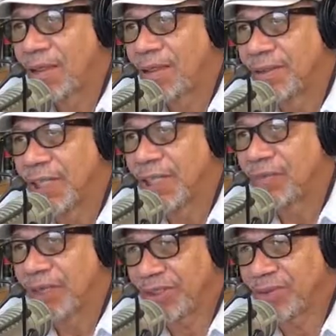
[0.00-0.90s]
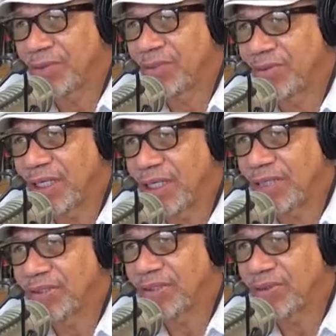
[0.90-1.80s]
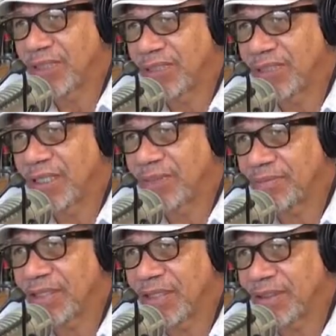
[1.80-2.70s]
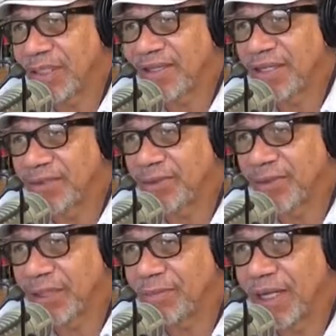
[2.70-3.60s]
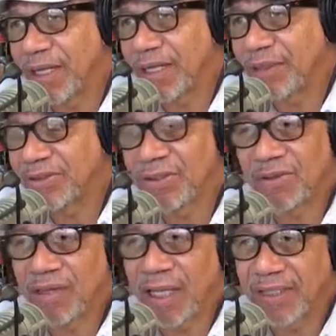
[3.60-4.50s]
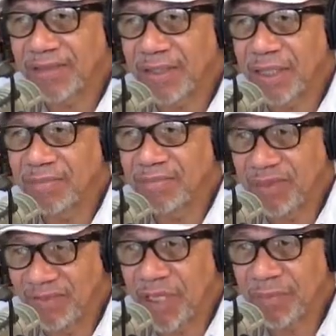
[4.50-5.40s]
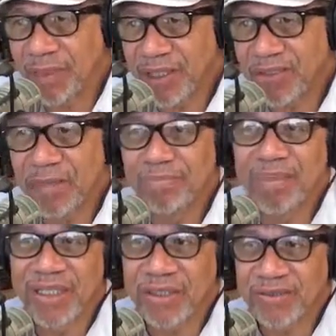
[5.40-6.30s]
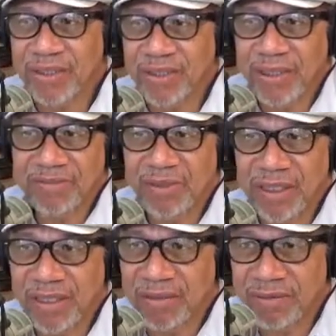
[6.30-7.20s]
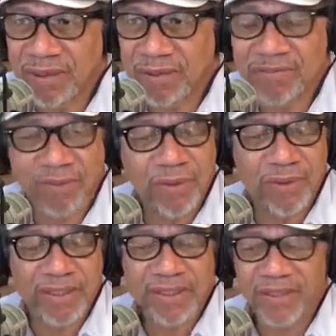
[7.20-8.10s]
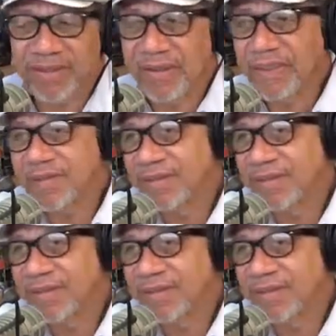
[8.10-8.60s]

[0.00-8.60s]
then what you do is you're doing the same thing that they're doing by generalizing and developing some bigotries that really heretofore doesn't exist.